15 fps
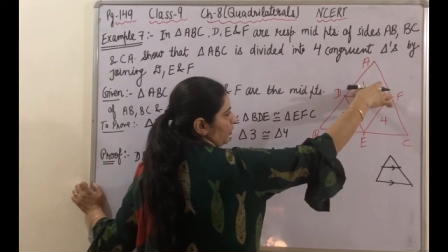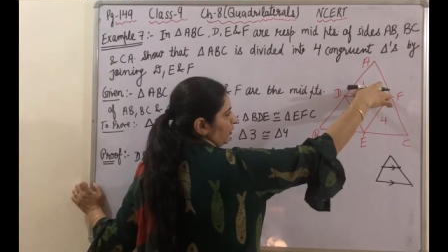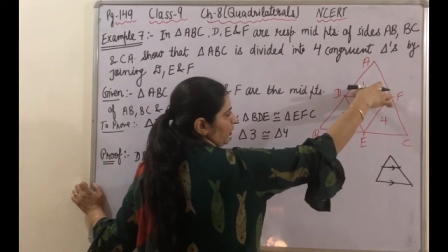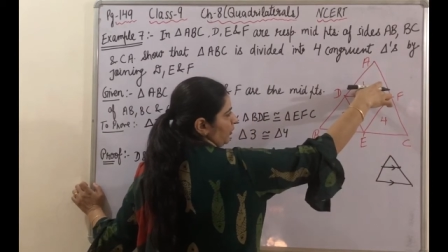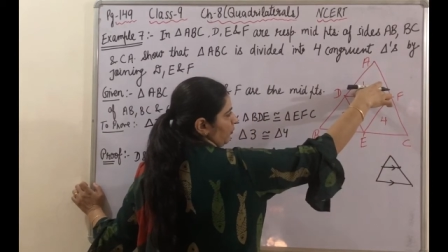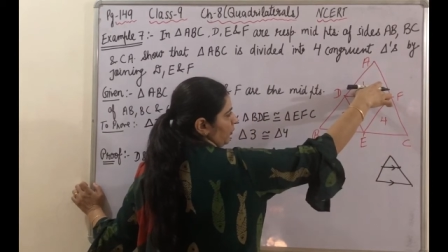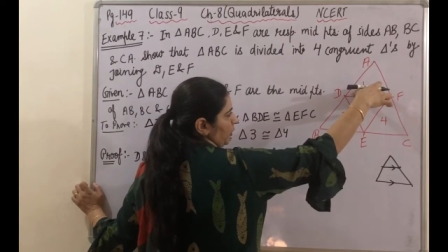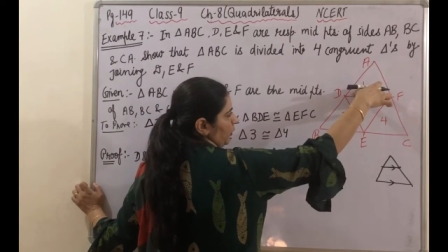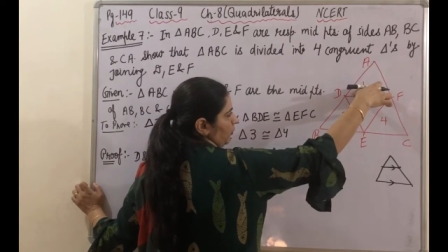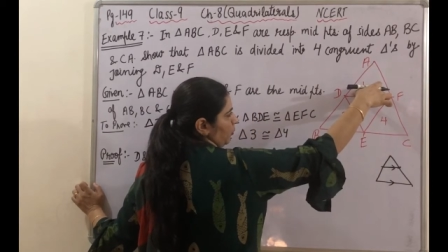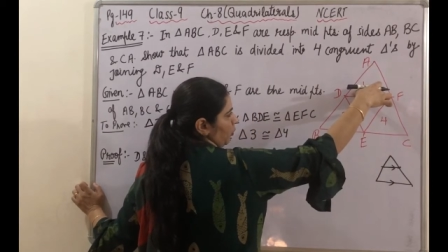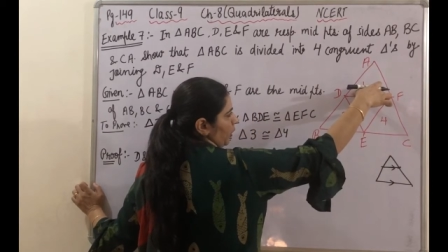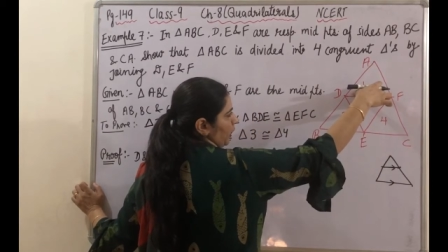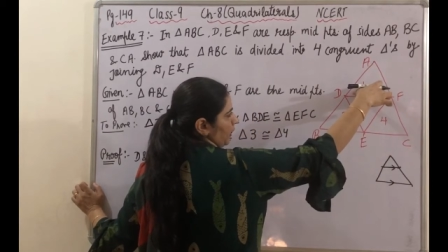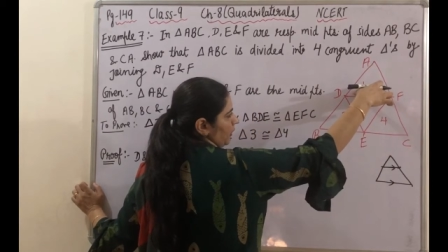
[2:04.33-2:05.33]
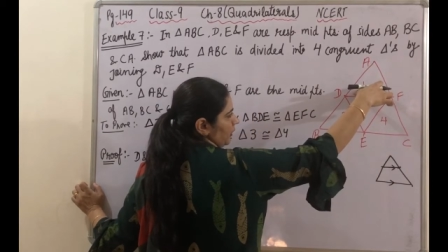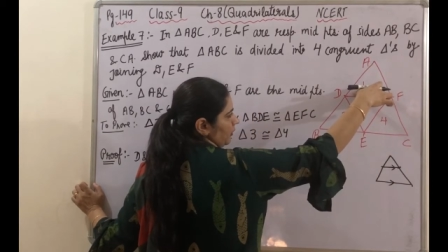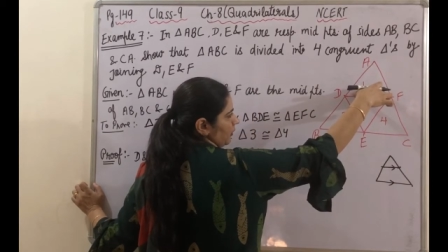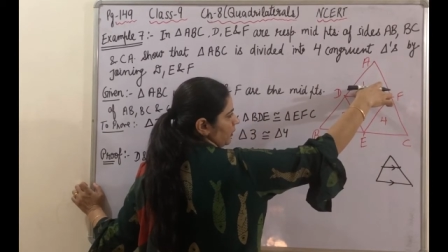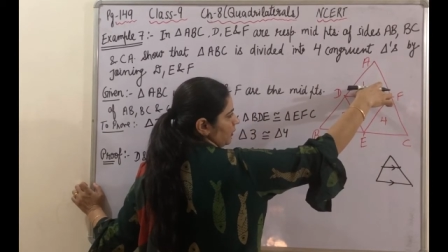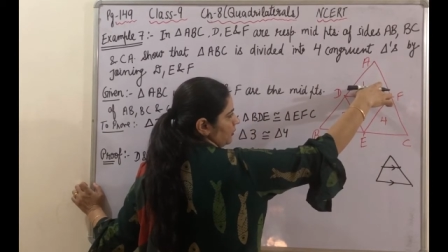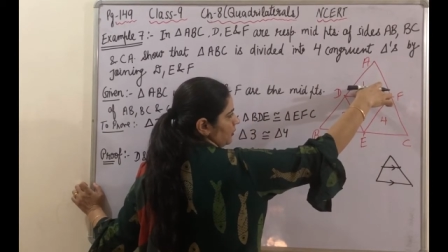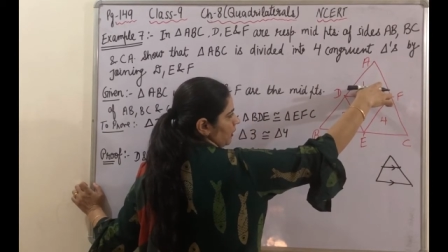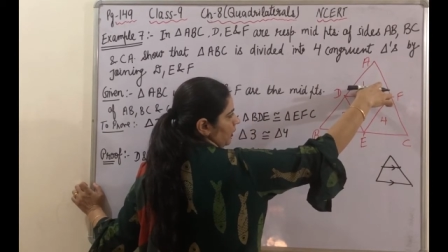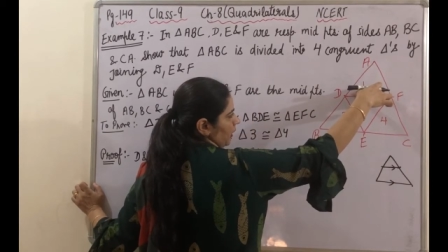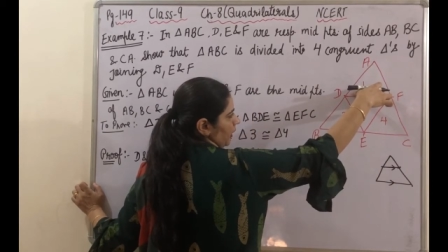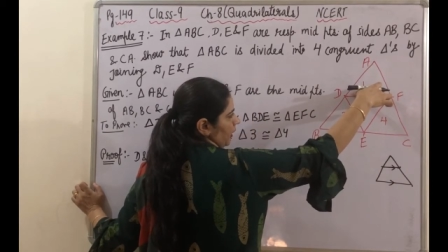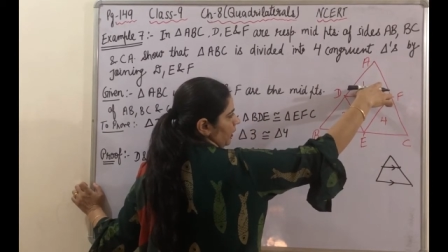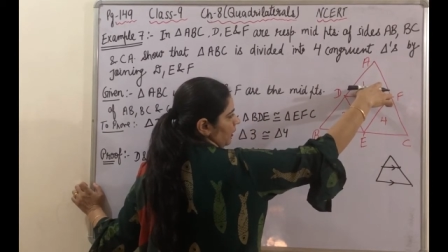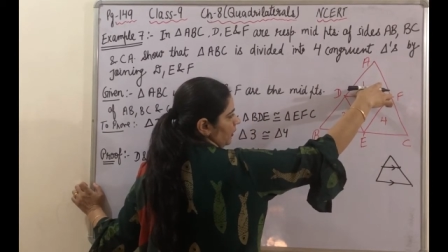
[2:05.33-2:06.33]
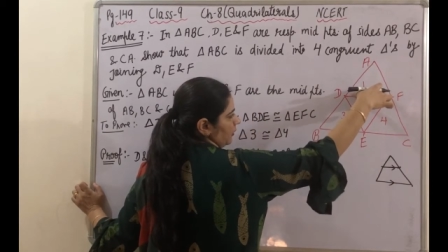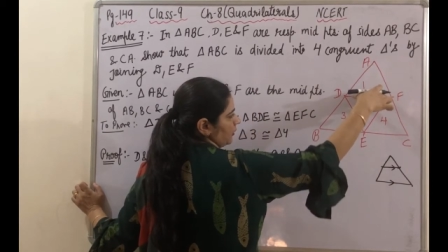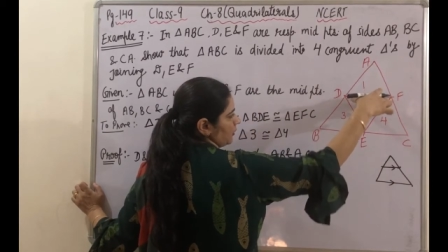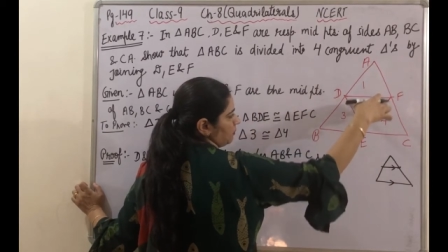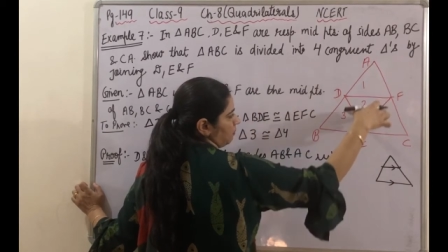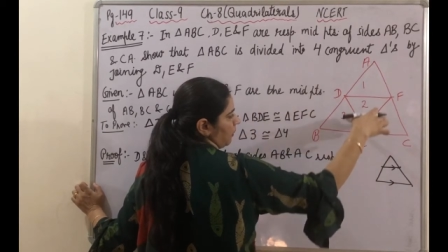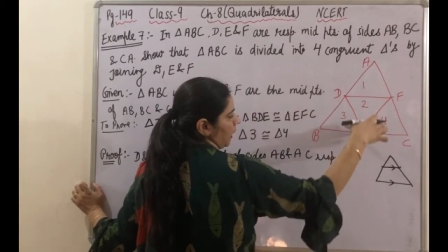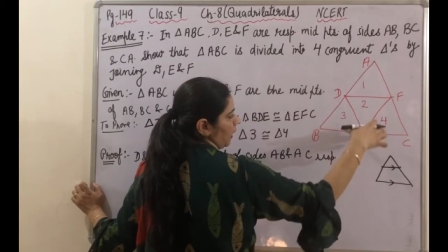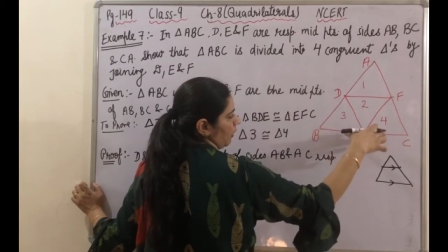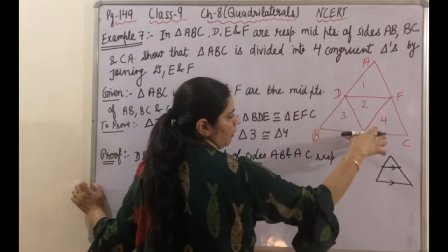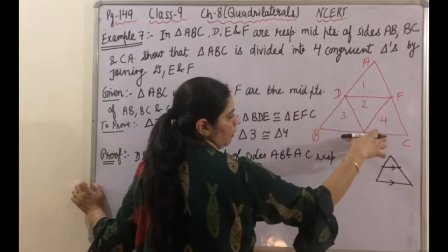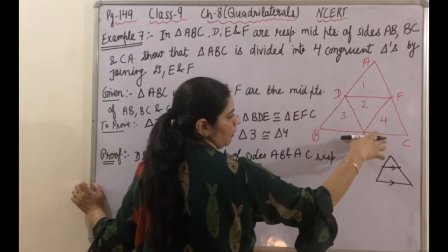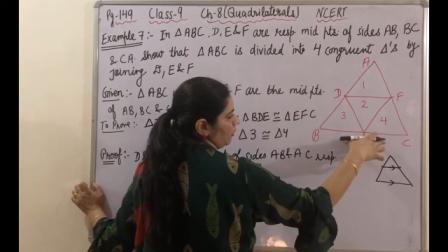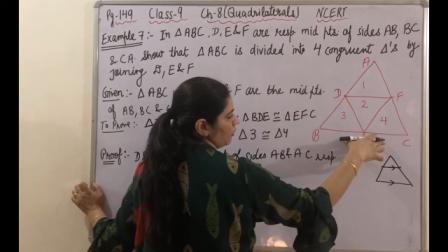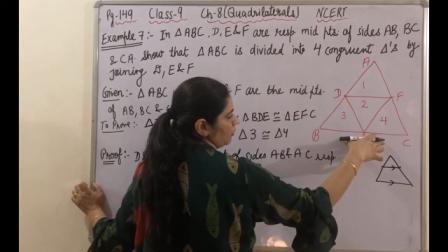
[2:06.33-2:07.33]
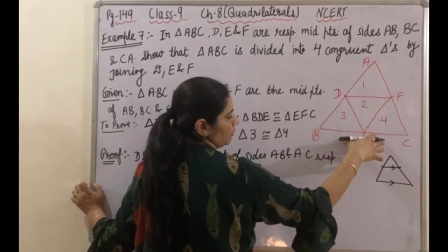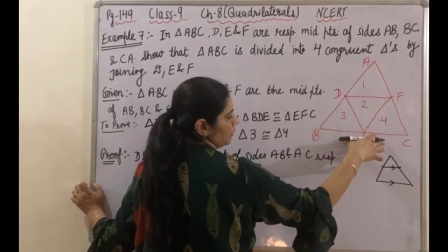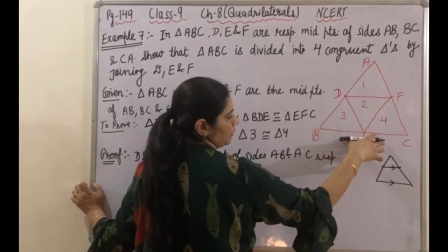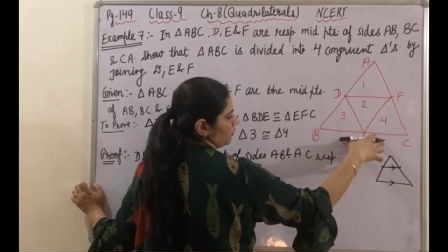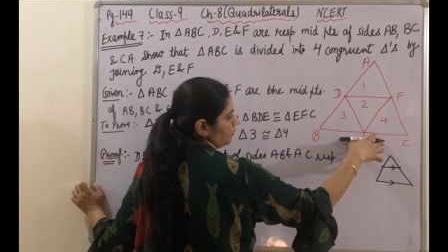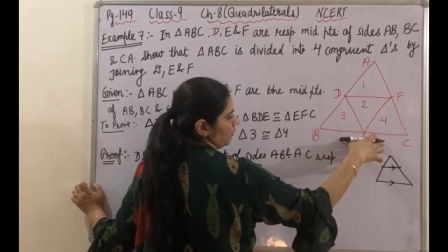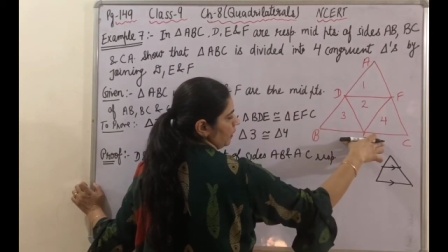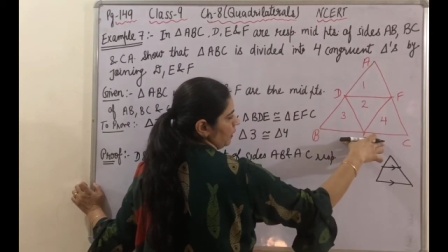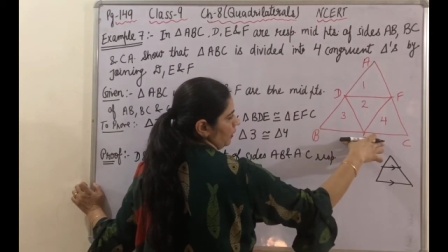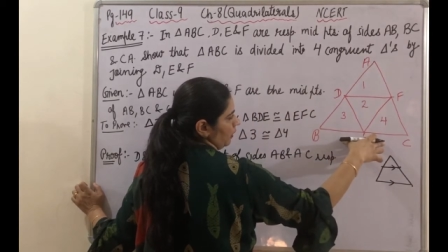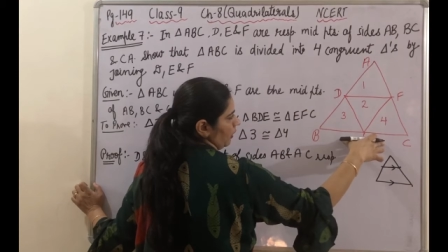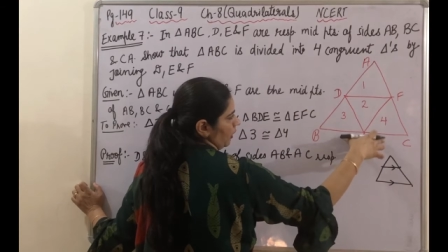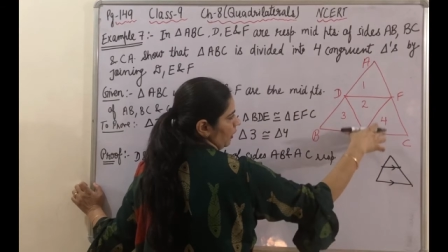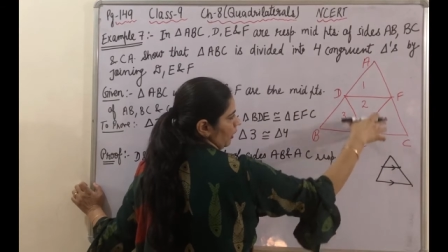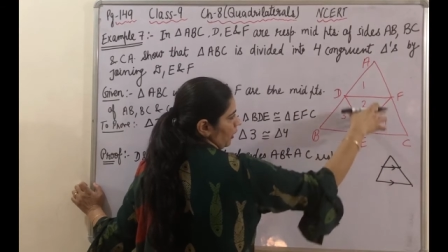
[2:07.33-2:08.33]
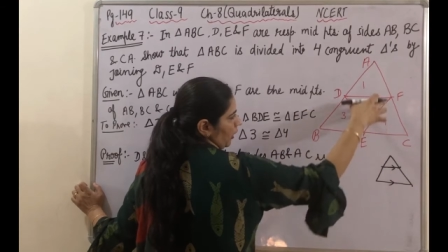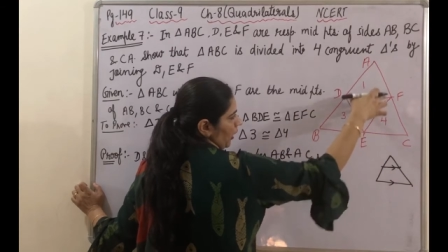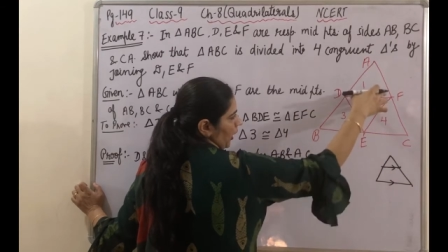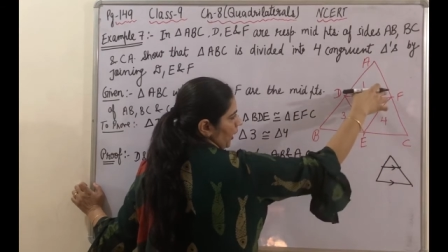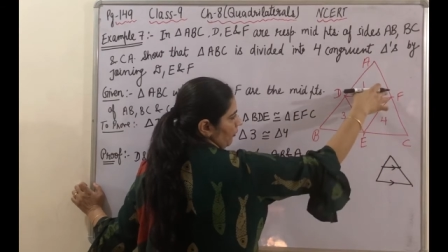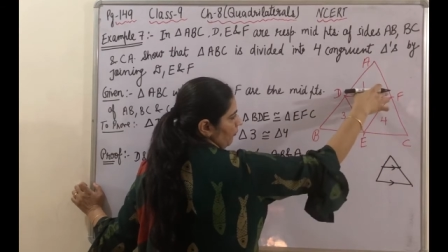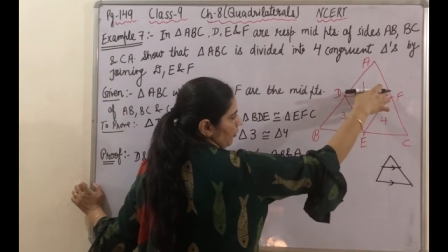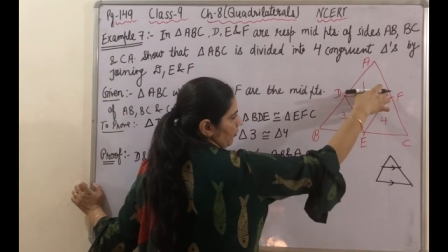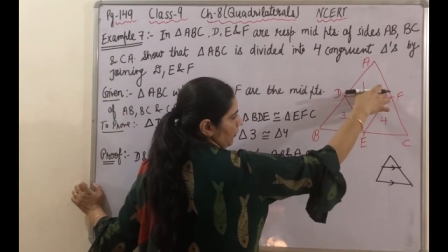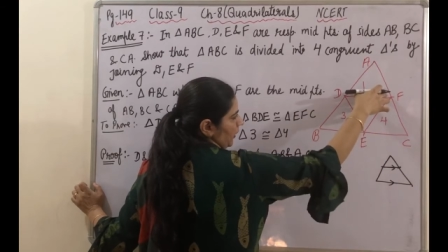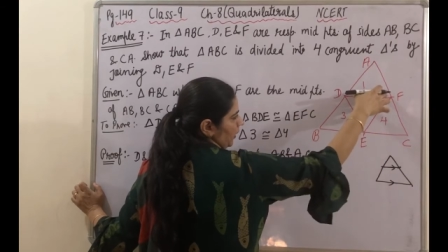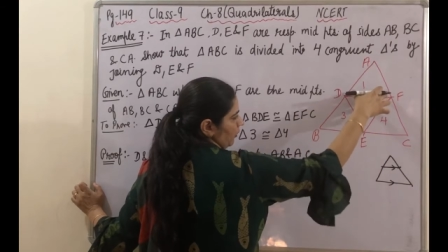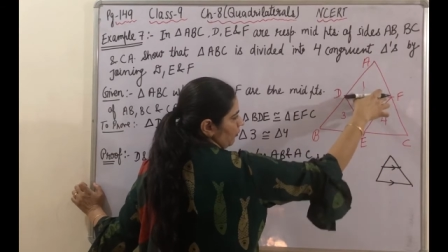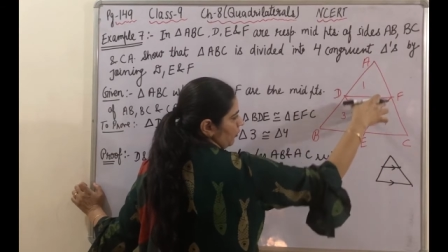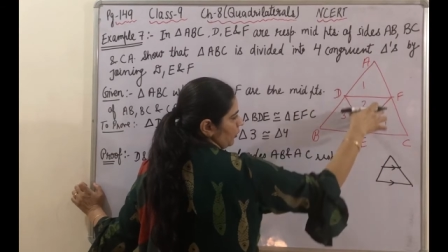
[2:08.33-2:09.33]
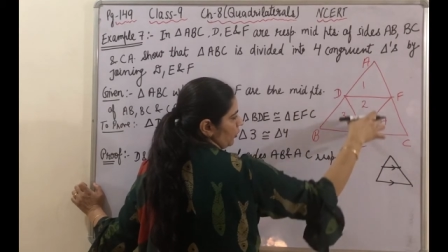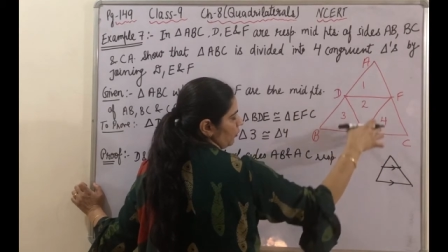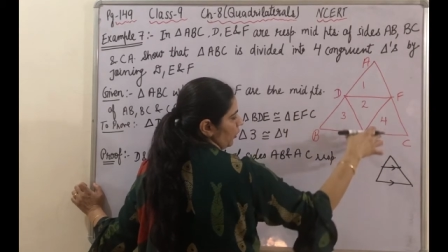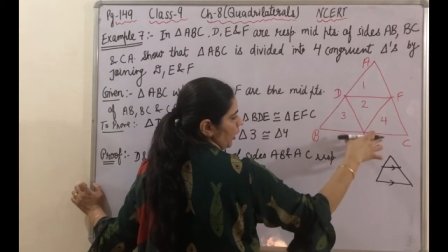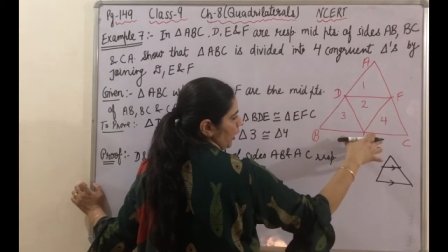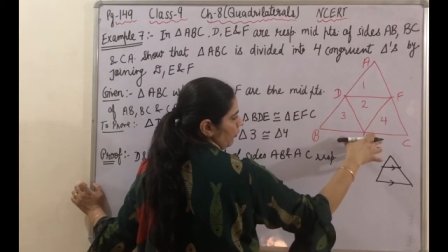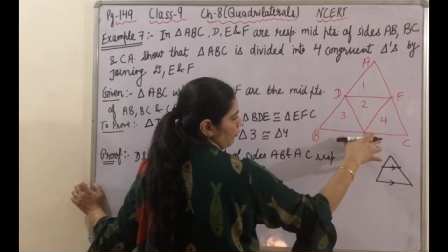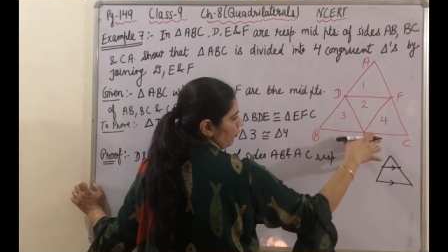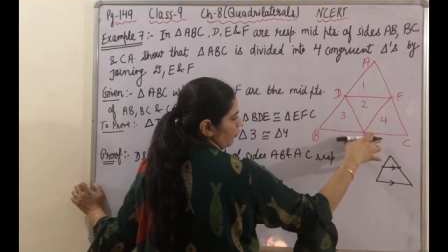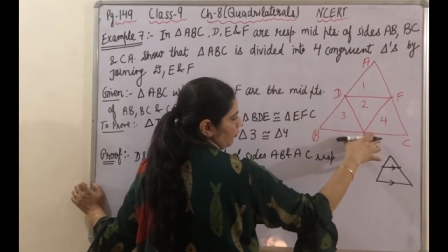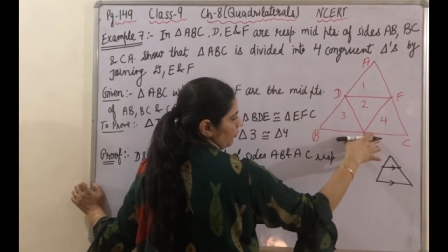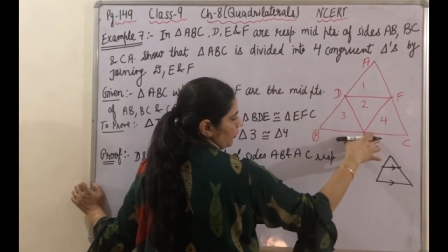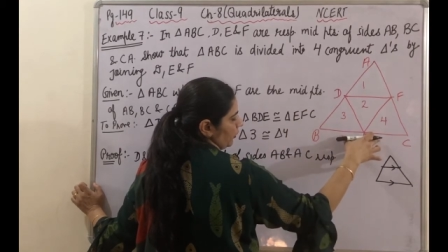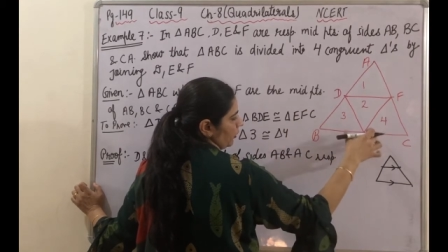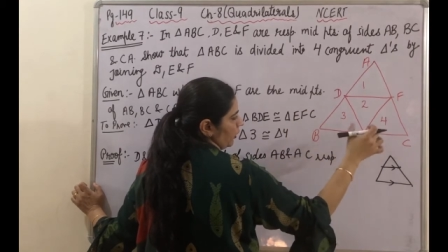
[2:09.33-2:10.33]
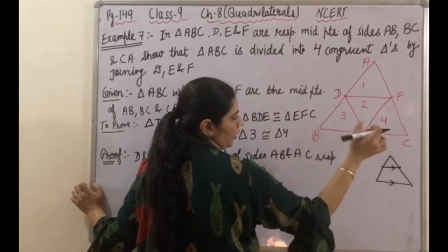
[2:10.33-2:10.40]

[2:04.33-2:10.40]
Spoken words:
the midpoint, then this line is parallel to this one and will be equal to half of it.